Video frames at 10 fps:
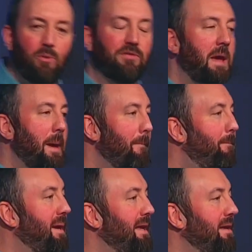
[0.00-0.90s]
he was
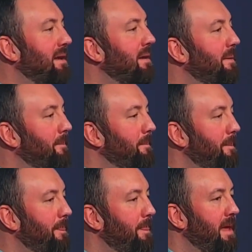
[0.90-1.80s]
beaten
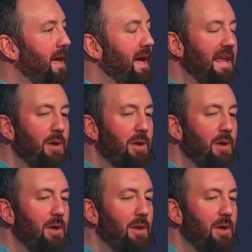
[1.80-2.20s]
and